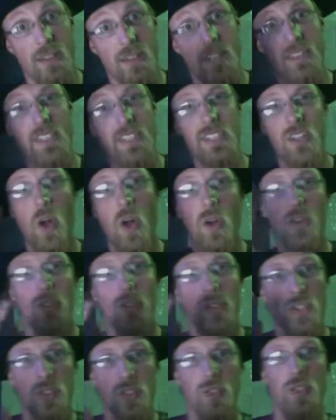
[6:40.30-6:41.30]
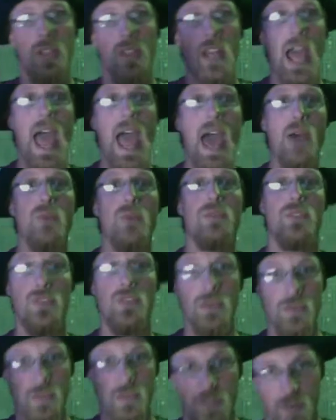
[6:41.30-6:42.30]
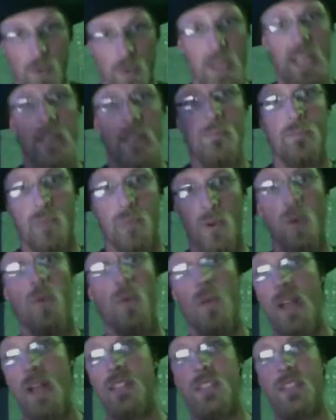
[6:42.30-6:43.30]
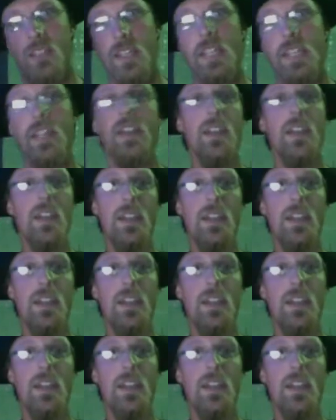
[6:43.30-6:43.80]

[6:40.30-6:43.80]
at least understood how to frame pro wrestling